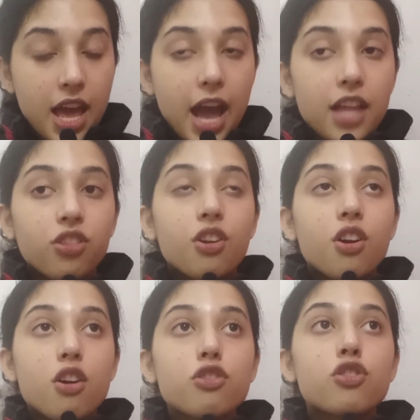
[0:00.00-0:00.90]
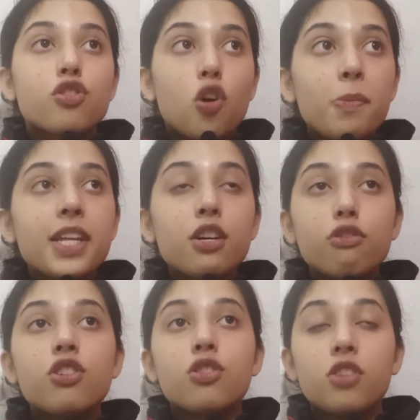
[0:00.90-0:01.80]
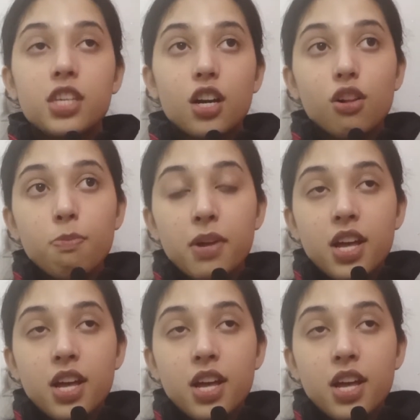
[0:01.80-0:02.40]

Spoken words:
and there are so many coaches on Yelp